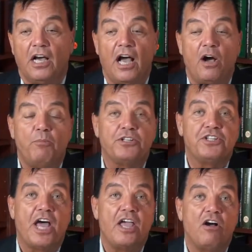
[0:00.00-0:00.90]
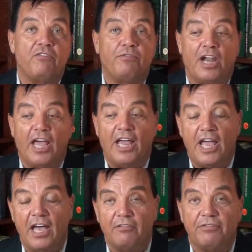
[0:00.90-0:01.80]
how much die-off will I
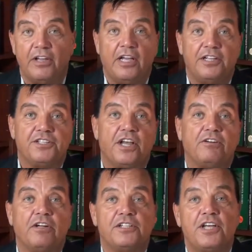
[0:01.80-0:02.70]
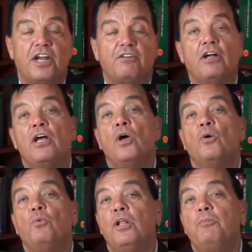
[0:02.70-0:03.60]
have, etc., etc.,
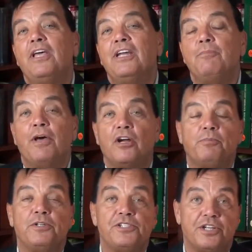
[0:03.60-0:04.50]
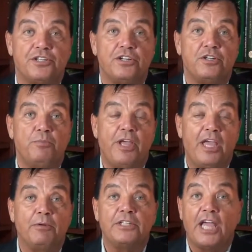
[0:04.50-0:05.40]
we'll be in a better position to be
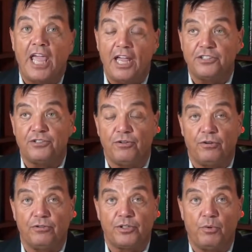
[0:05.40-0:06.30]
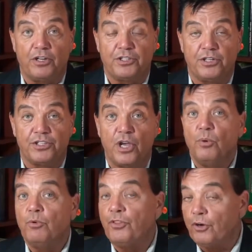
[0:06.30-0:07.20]
able to answer those questions
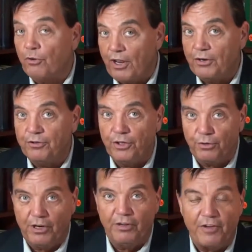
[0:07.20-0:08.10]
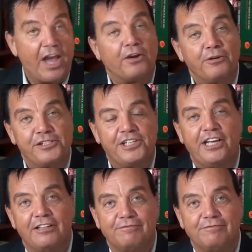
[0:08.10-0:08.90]
with a greater degree of accuracy.